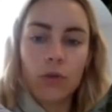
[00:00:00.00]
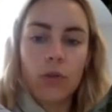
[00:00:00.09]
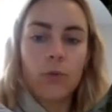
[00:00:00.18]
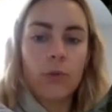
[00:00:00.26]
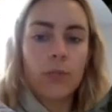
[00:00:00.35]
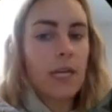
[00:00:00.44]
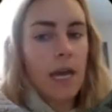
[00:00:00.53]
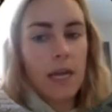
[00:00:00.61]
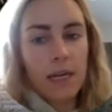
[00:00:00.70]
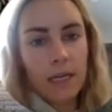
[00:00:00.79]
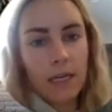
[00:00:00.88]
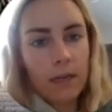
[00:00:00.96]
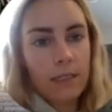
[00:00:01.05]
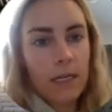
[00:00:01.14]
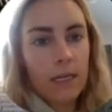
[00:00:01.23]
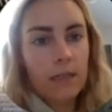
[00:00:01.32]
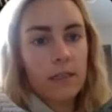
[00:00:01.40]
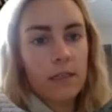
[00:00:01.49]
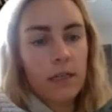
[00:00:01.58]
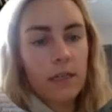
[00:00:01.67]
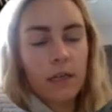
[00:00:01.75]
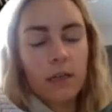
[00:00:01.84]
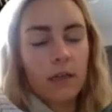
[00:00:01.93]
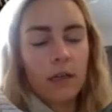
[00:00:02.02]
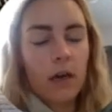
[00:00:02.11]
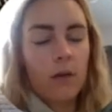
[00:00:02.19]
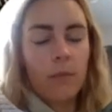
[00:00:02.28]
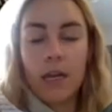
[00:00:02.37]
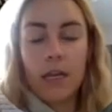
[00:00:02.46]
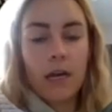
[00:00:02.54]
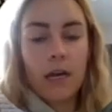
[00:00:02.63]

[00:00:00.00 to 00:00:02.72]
you will see any content, and